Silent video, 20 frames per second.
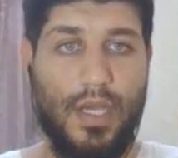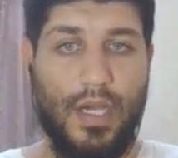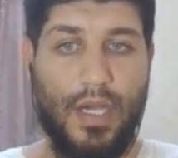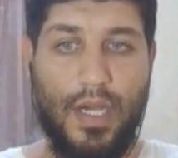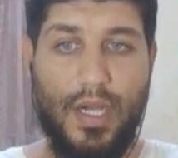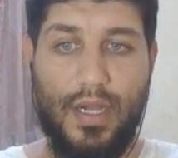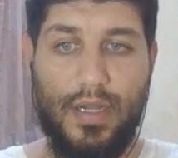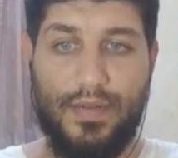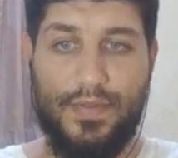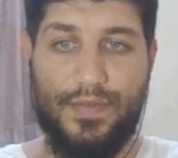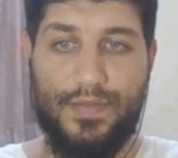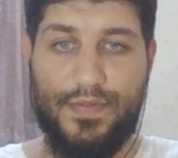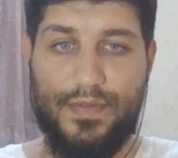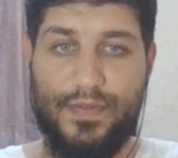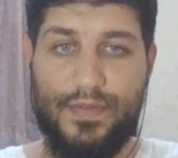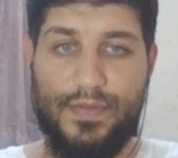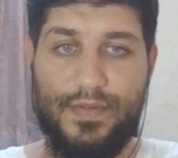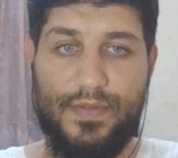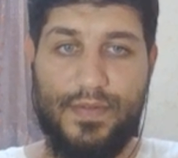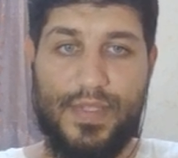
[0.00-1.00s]
I've
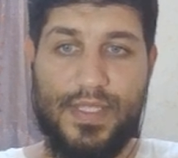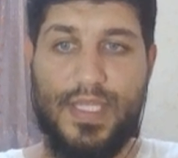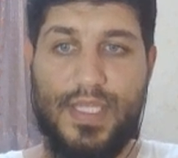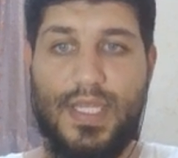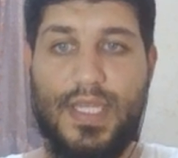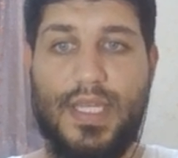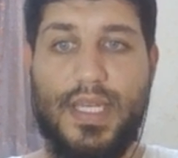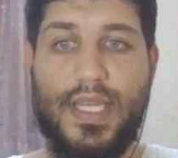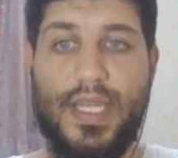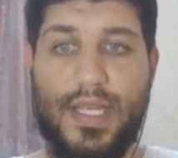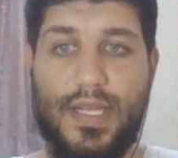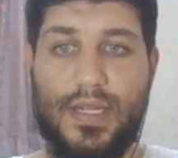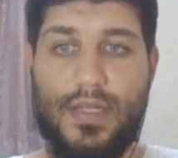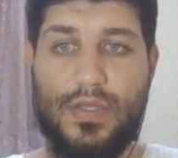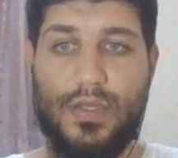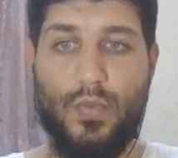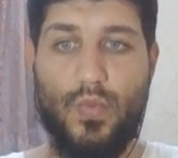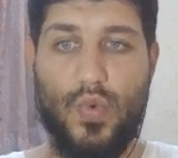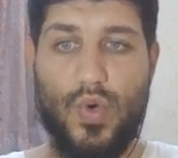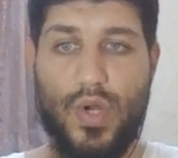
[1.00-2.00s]
seen here
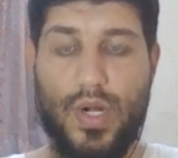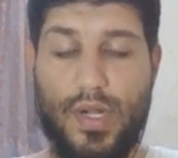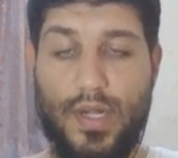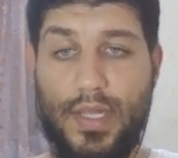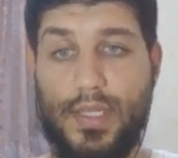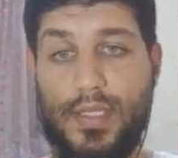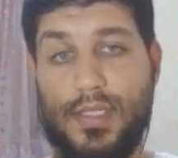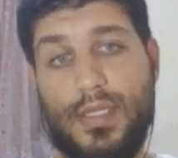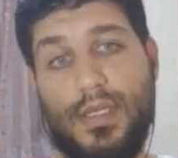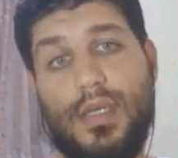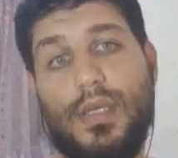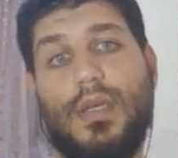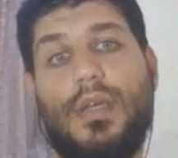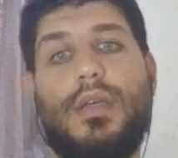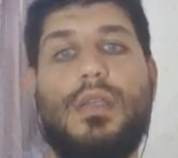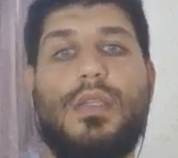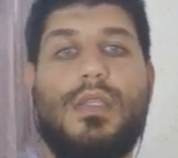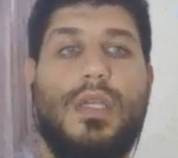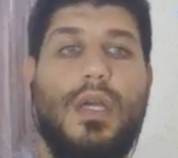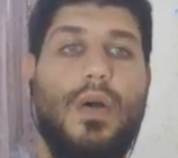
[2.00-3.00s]
some warnings.
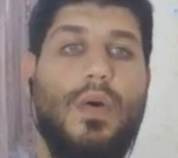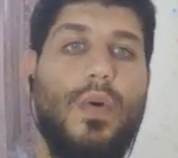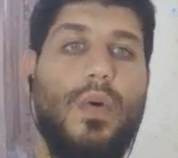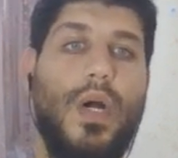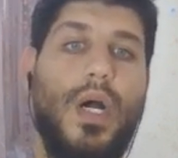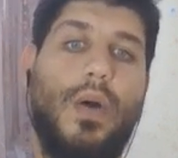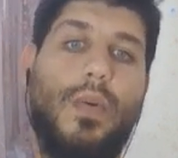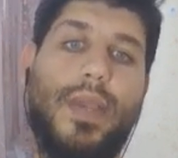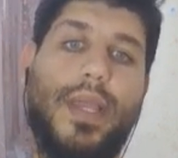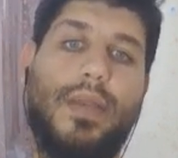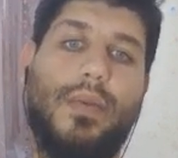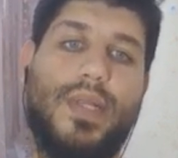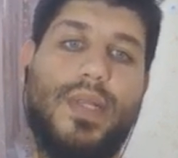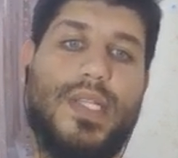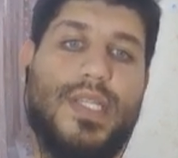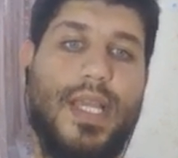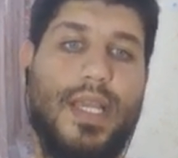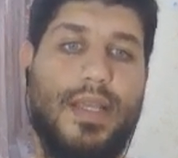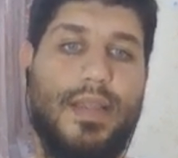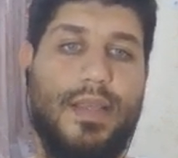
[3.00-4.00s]
So how can we
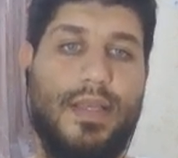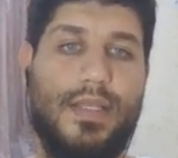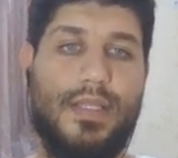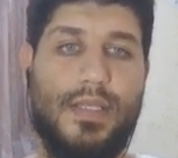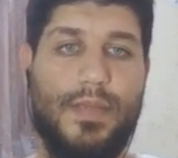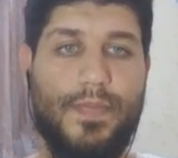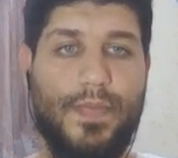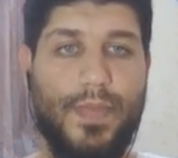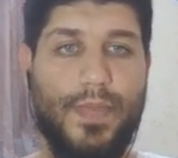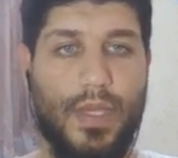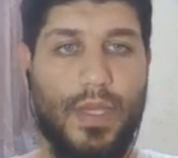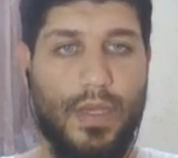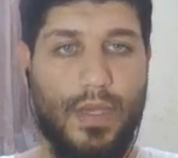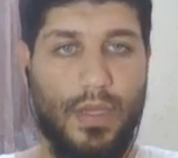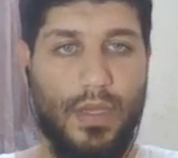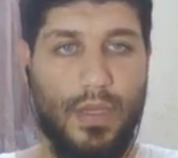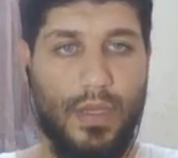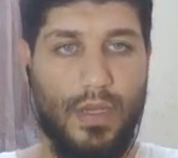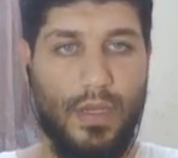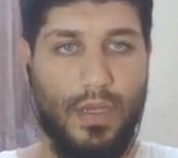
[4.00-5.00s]
check this
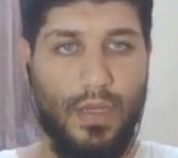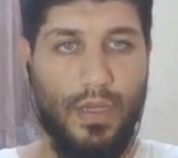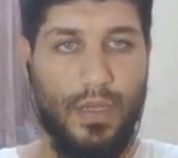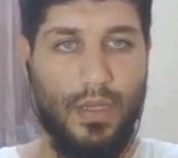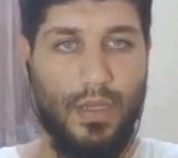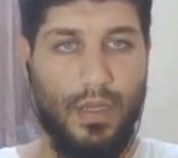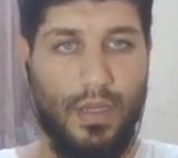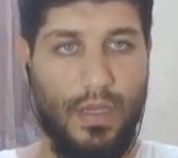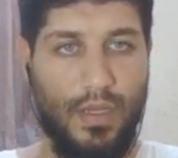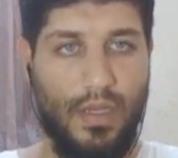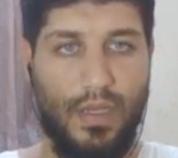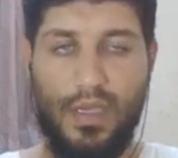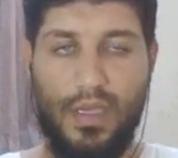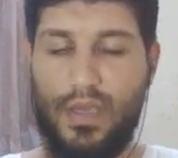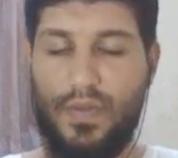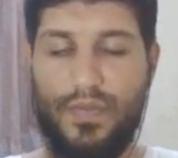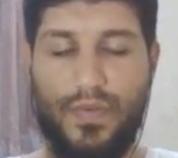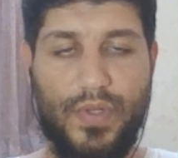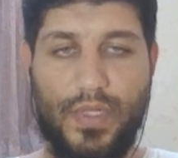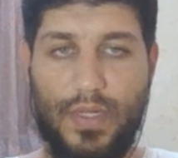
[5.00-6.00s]

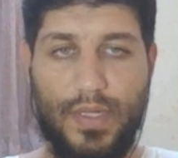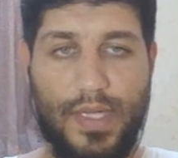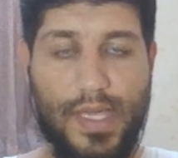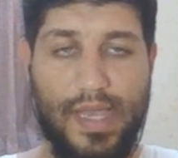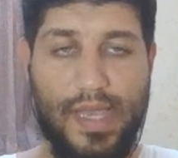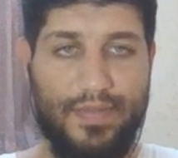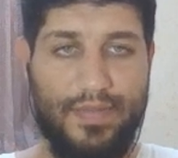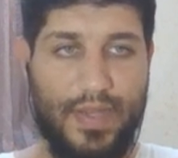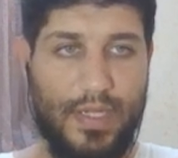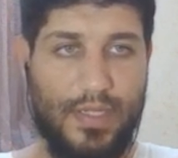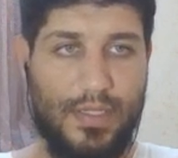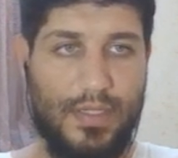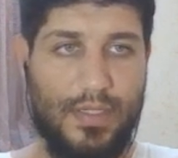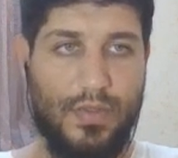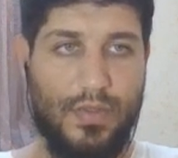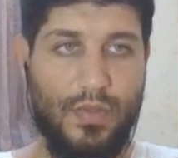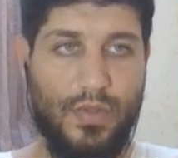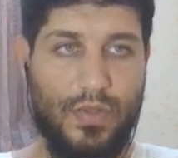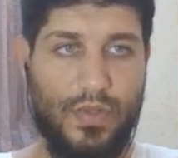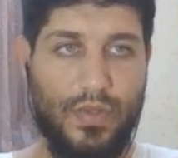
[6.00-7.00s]
if we don't have access to
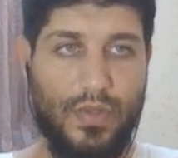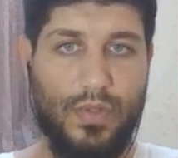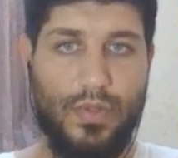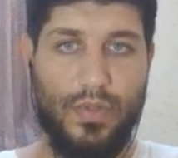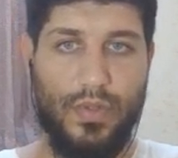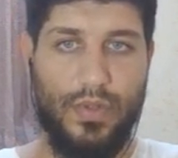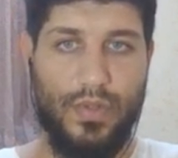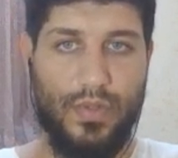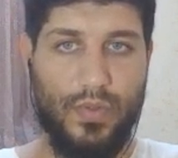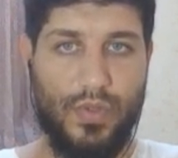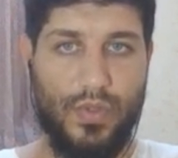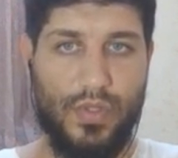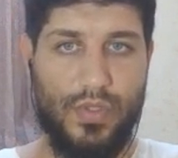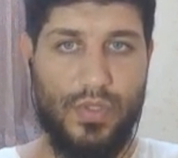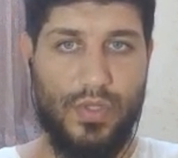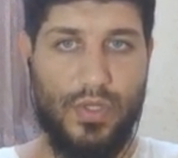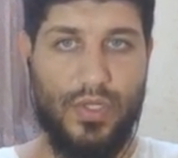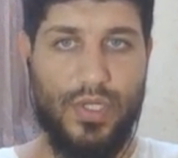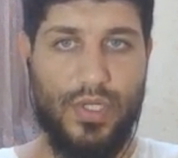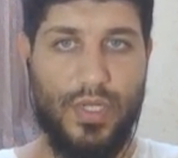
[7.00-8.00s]
the Google
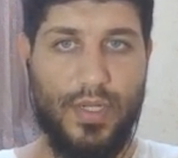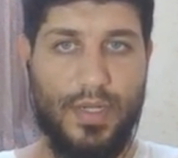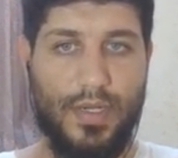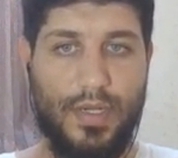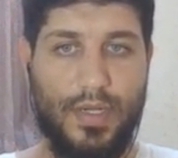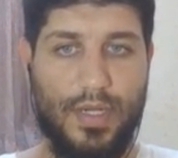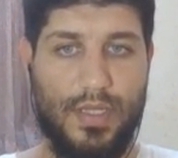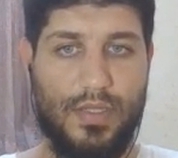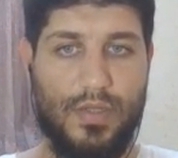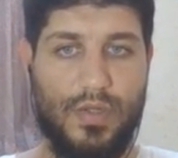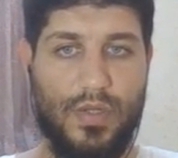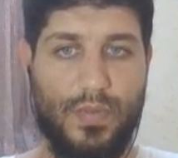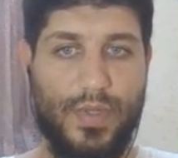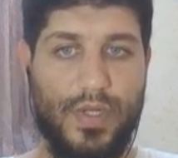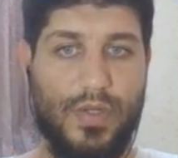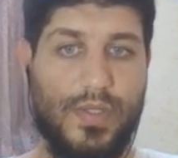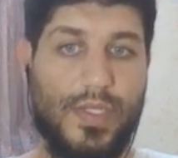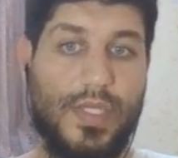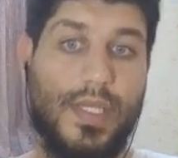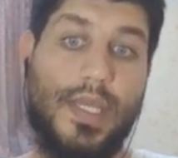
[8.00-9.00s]
Search Console?
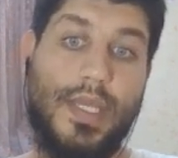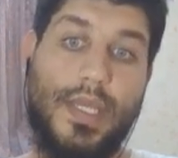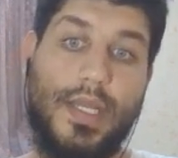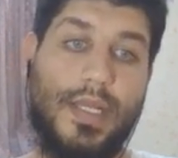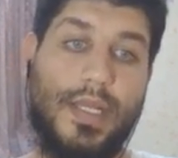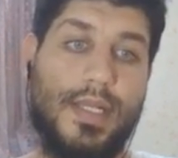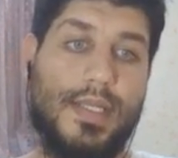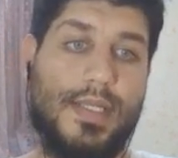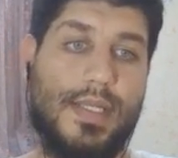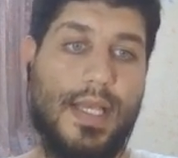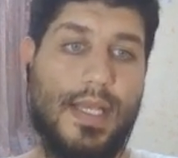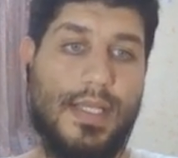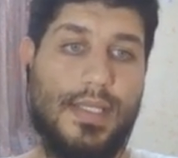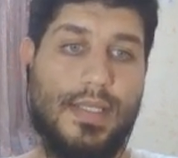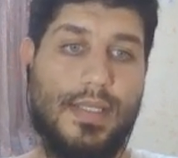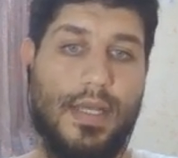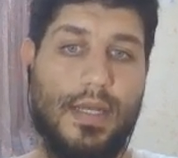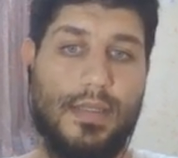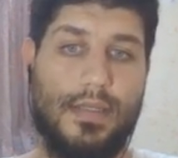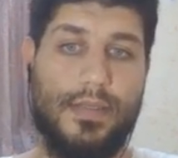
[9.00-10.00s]
Because here it says
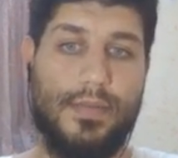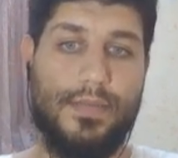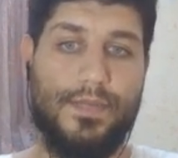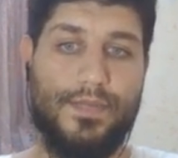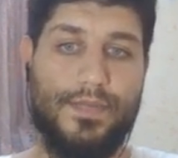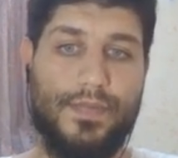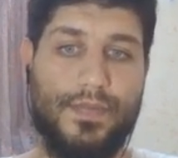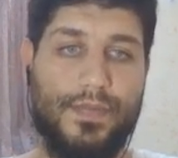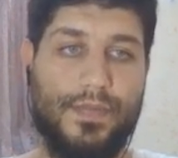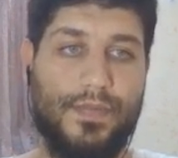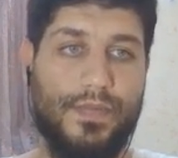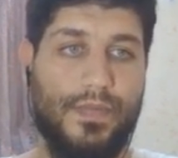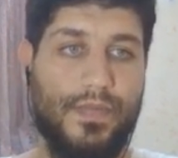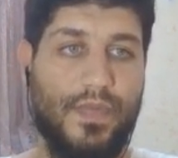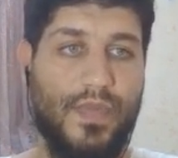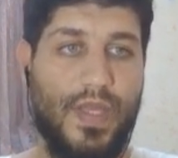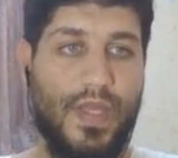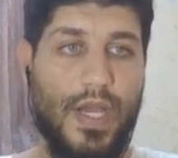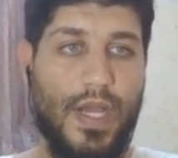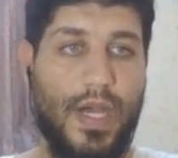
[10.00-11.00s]
that
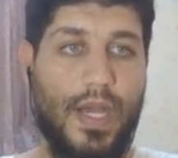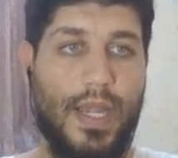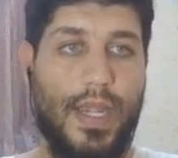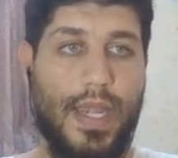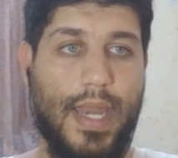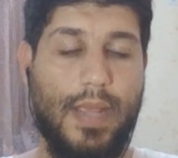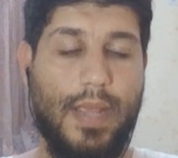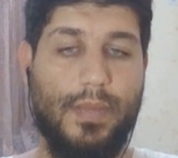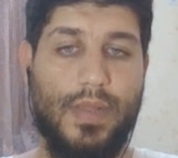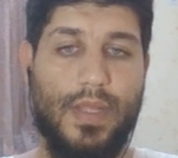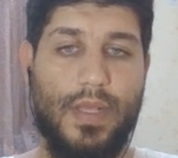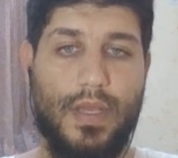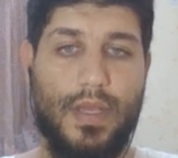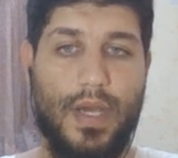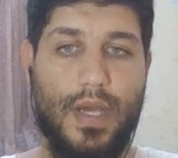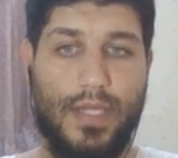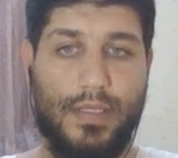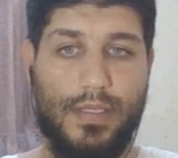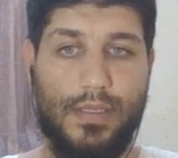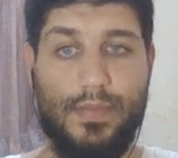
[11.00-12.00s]
the unnamed
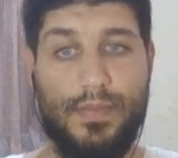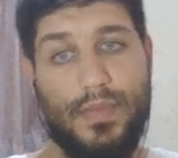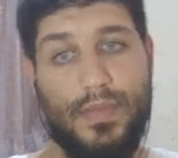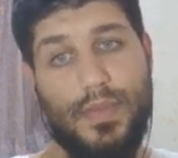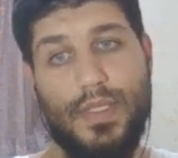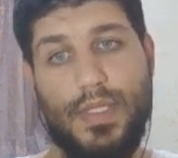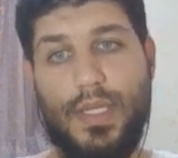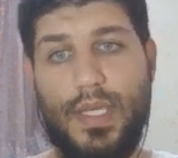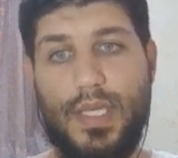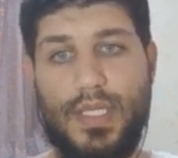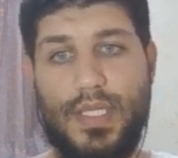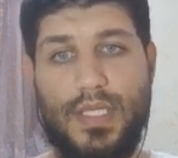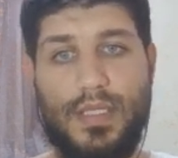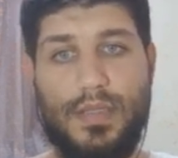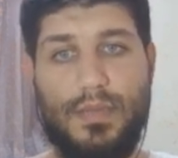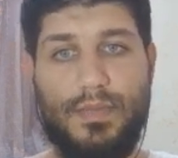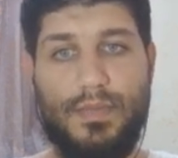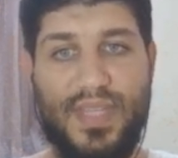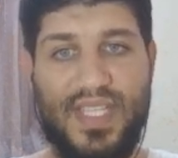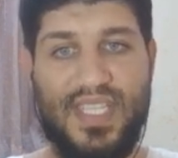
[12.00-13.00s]
item is
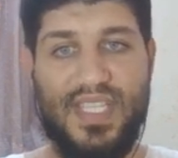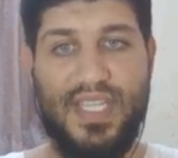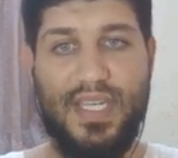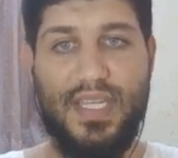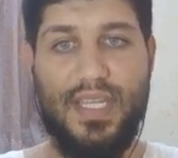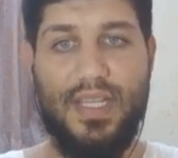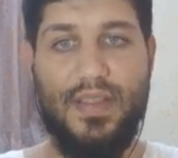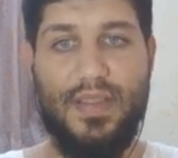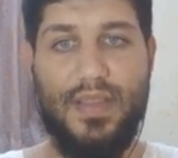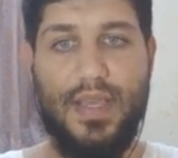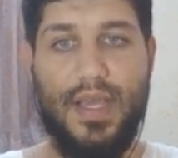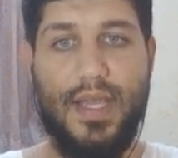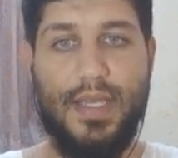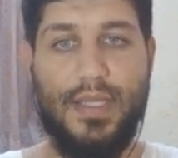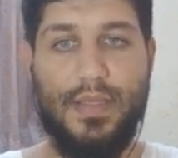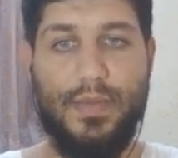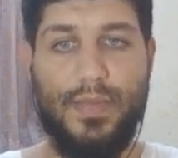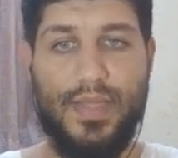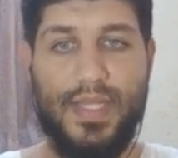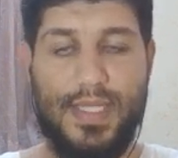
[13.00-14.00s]
missing in the
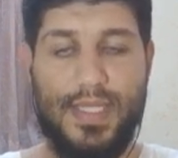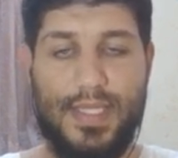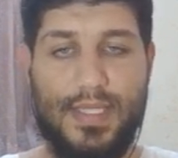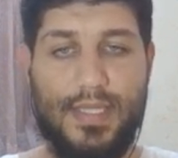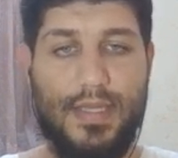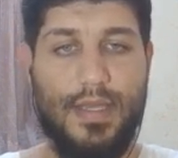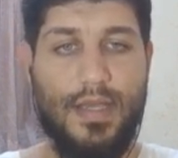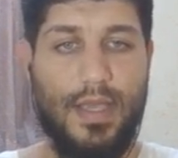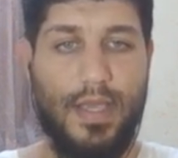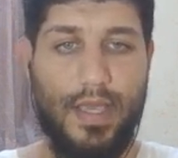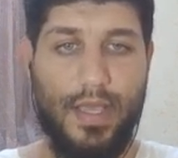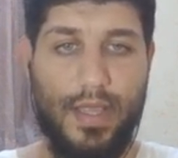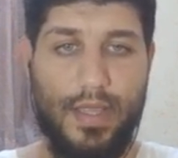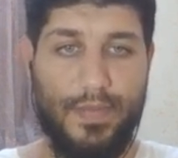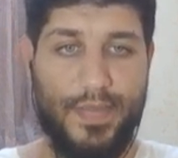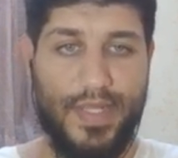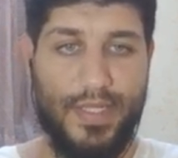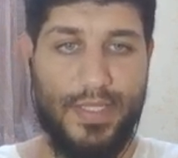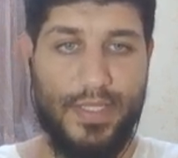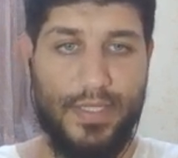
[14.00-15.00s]
item list
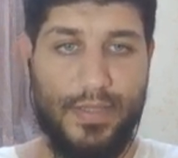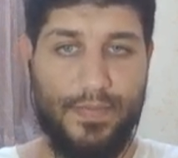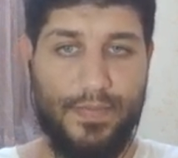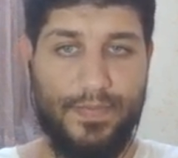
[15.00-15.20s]
element.